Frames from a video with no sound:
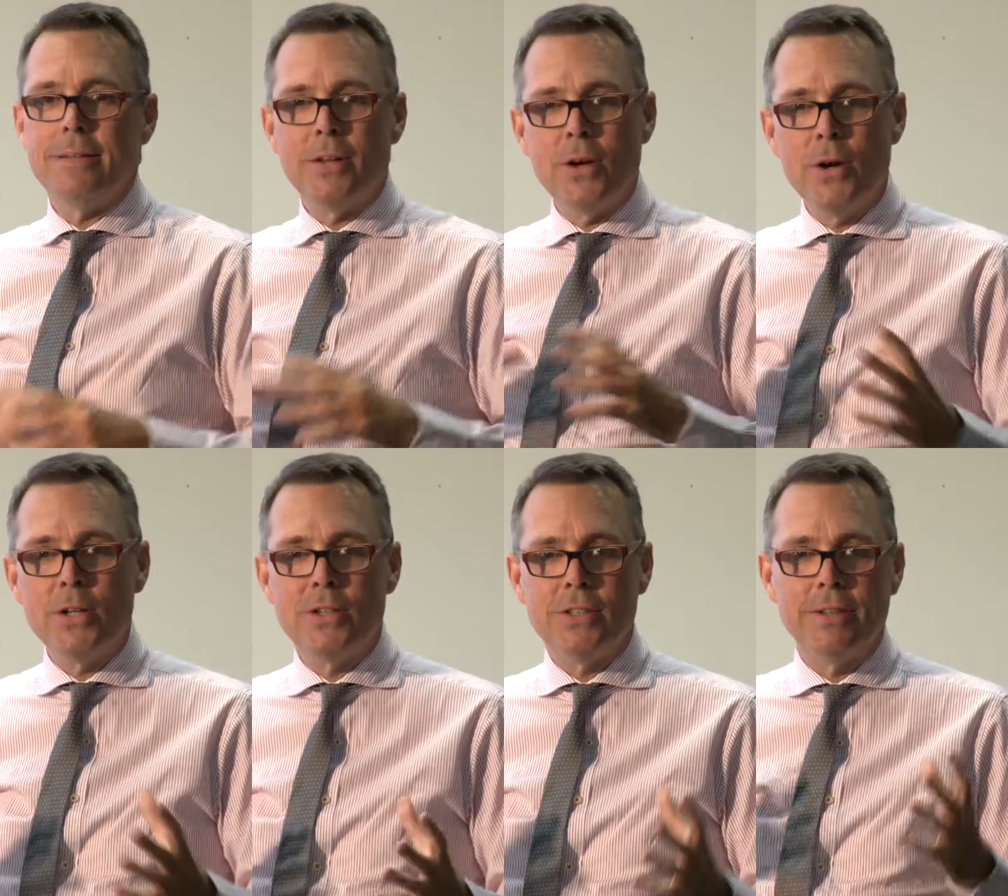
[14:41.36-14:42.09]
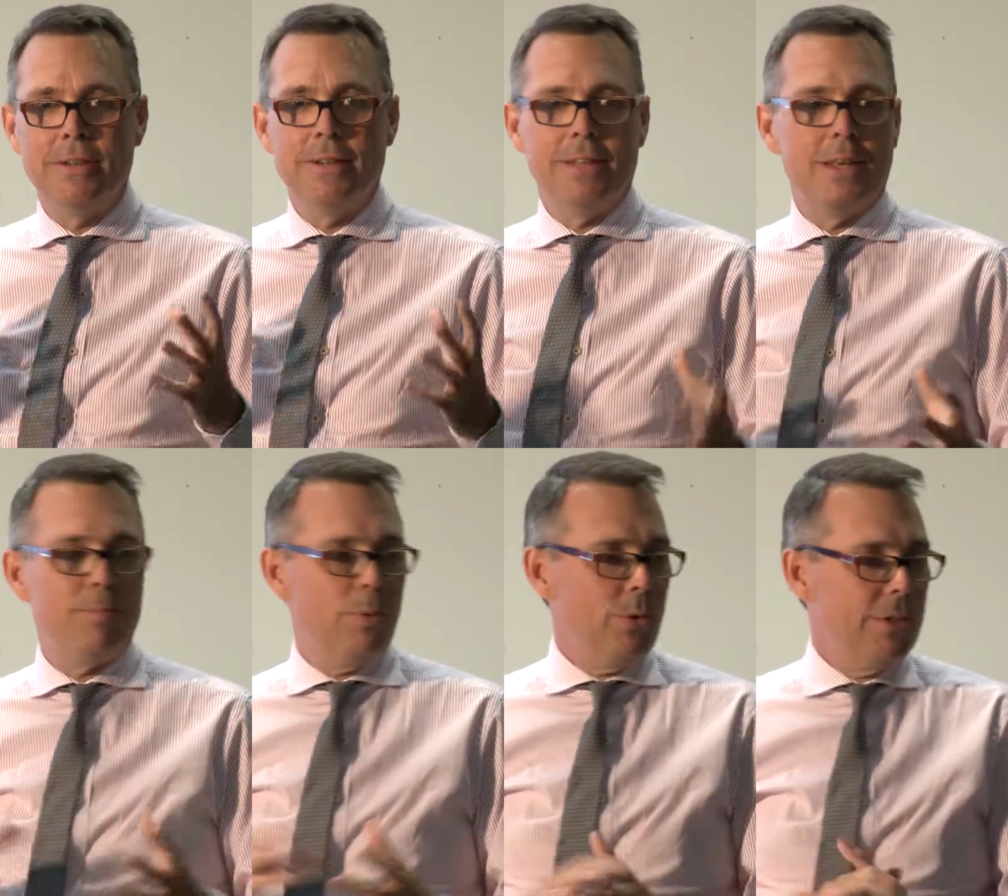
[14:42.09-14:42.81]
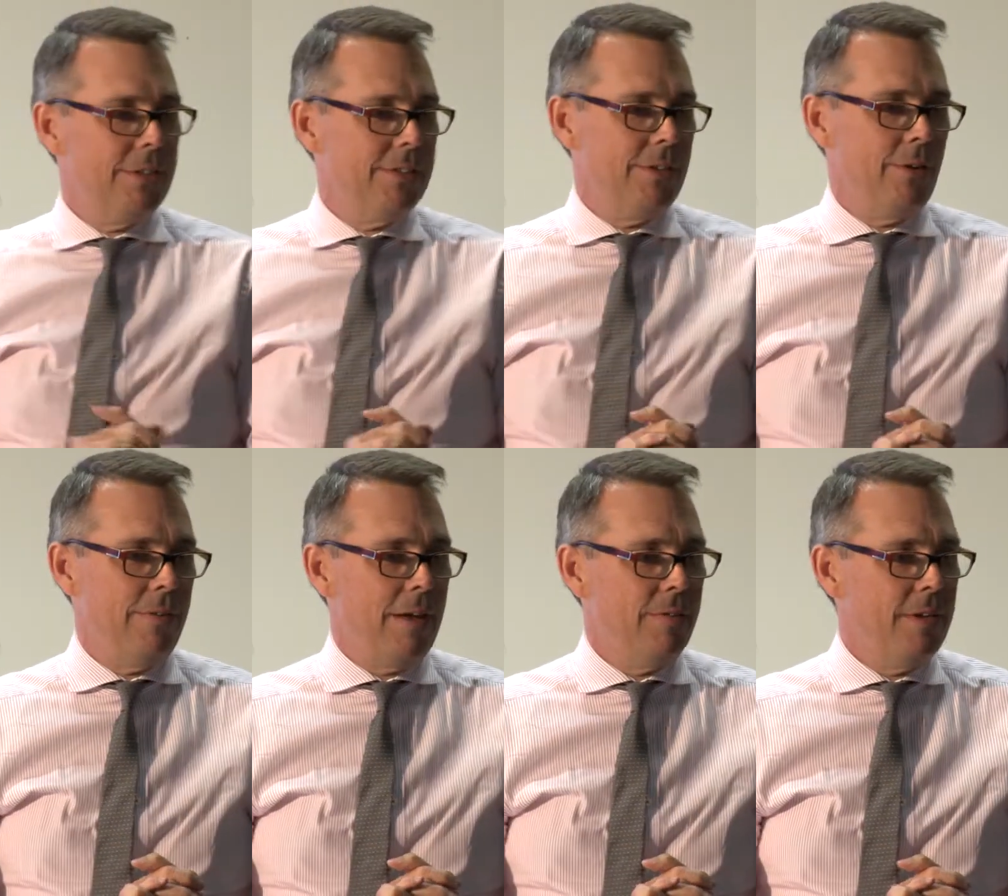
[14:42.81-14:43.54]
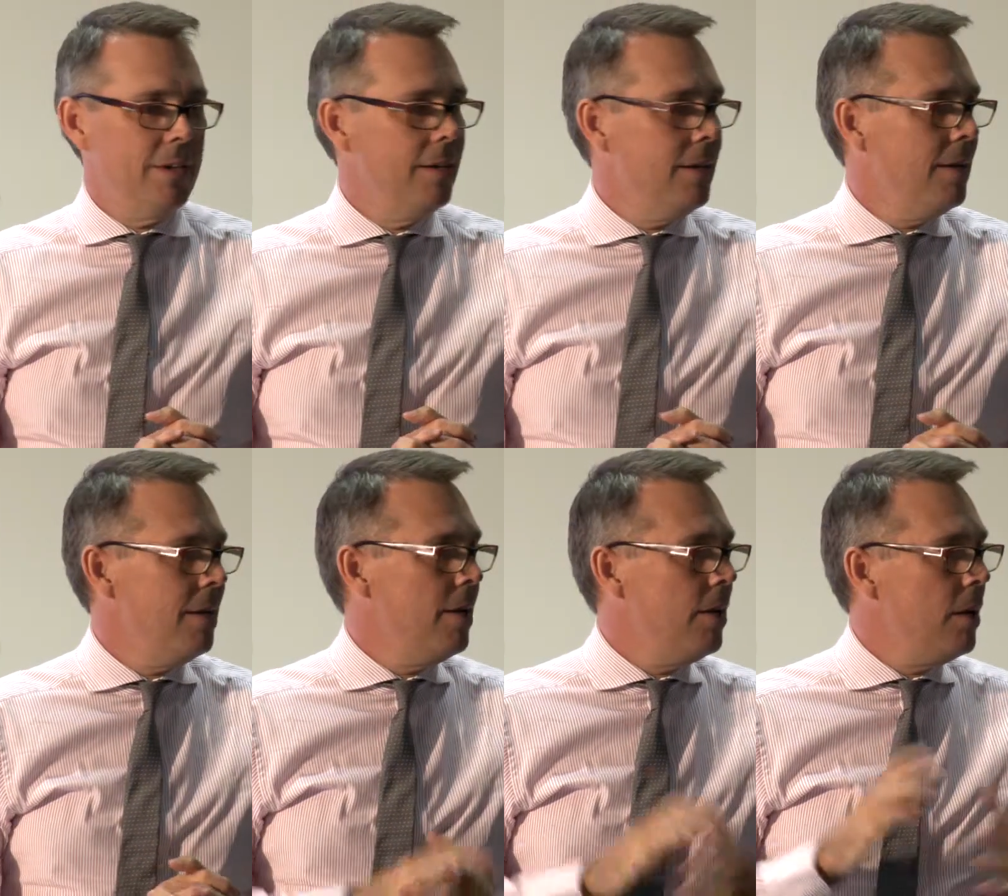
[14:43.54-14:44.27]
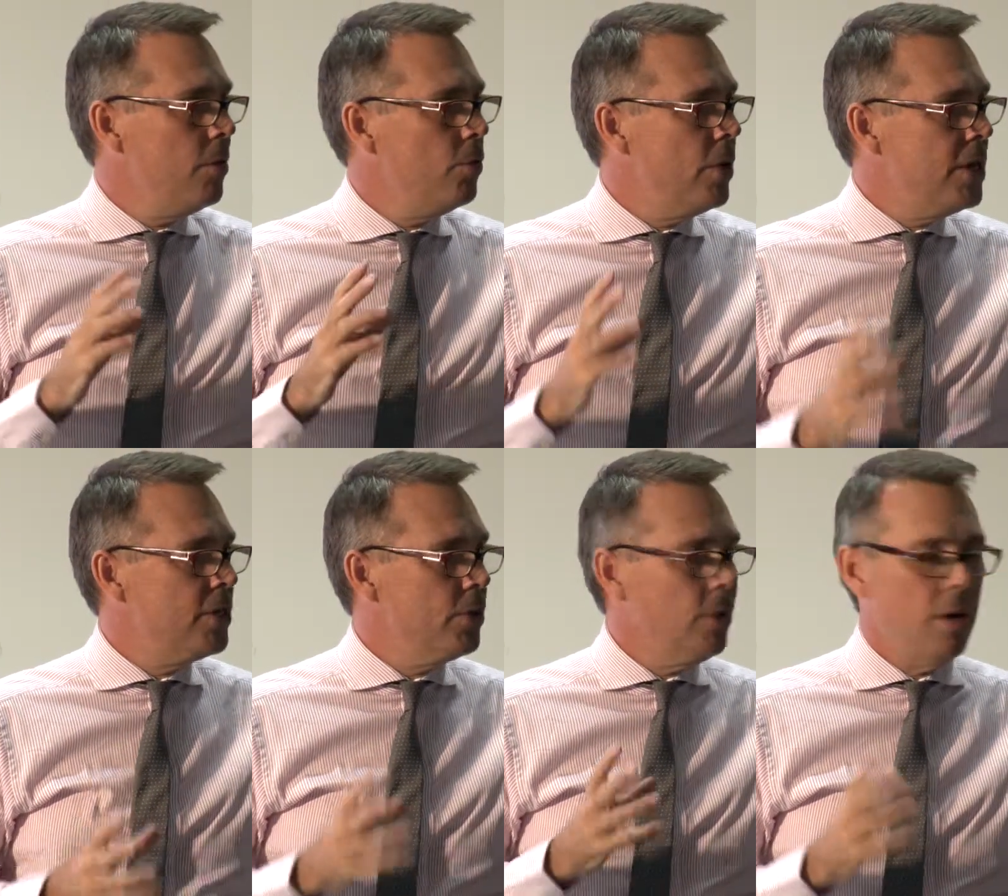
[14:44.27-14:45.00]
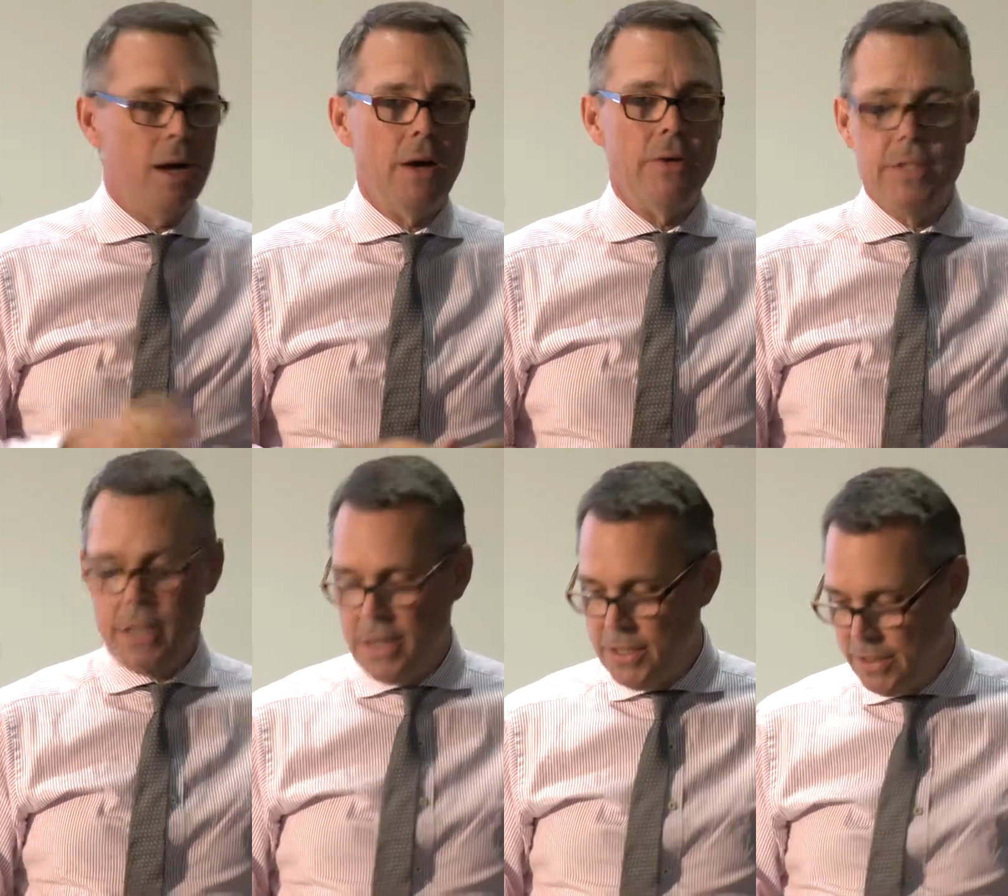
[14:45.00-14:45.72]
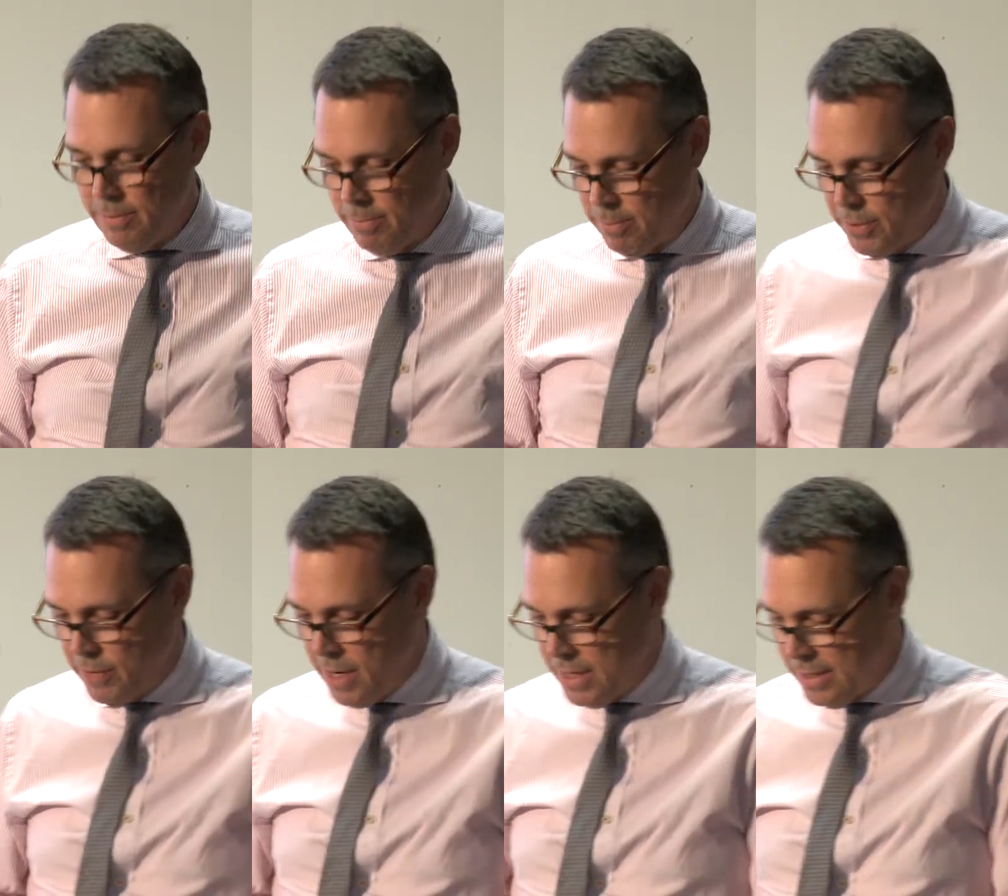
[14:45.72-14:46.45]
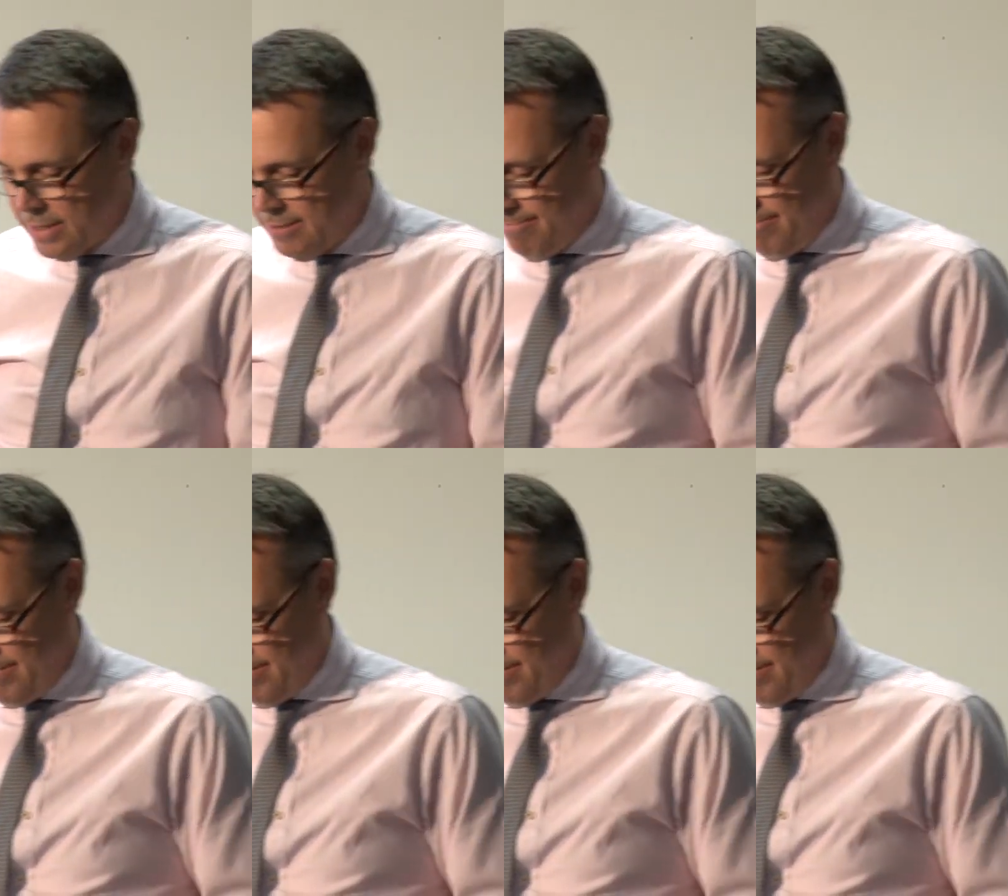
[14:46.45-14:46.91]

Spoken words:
to urge the importance of having regional higher education providers.